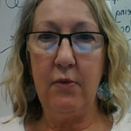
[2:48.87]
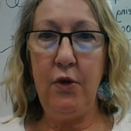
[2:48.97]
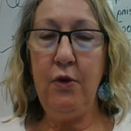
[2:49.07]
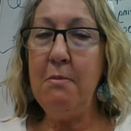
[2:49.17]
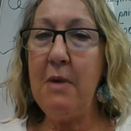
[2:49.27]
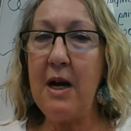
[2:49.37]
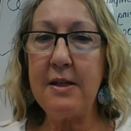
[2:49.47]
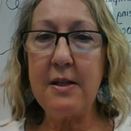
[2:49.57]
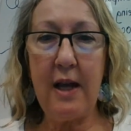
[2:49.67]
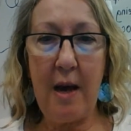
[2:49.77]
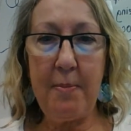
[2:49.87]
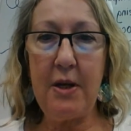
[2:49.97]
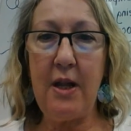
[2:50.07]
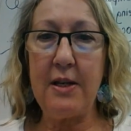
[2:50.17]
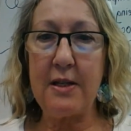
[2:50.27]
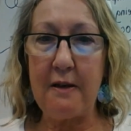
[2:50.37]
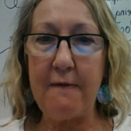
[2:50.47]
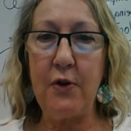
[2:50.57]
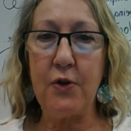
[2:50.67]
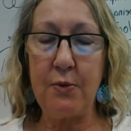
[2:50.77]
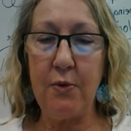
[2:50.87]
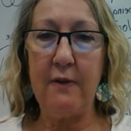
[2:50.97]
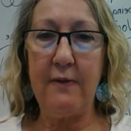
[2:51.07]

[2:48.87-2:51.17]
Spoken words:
You must capitalize the first word